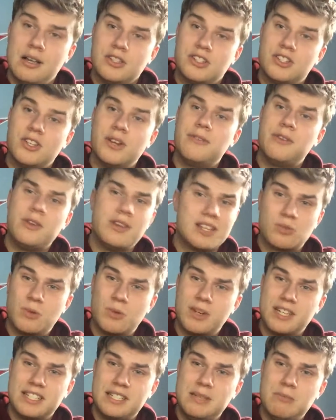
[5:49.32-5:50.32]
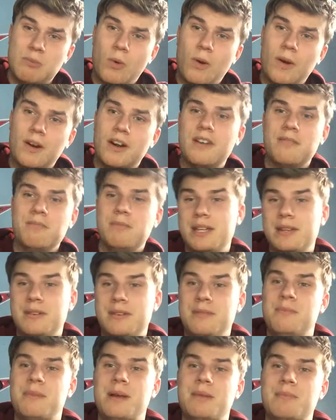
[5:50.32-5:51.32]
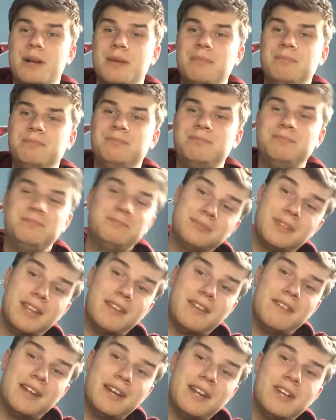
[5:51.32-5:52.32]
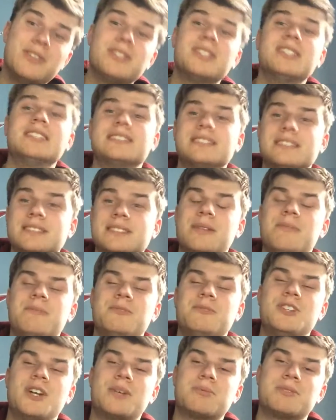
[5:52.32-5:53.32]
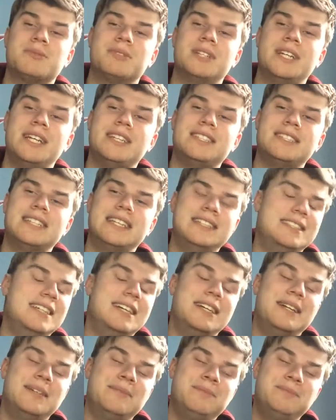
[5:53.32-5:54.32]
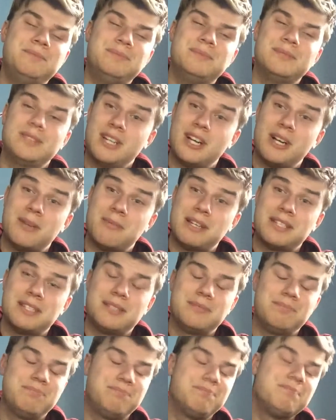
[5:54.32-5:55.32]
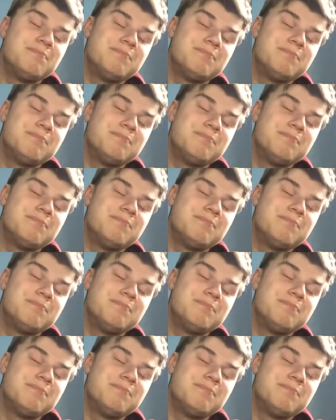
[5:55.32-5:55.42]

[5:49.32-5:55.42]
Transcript: So if you guys want to see more of me and my mom in videos, drop some likes and comments,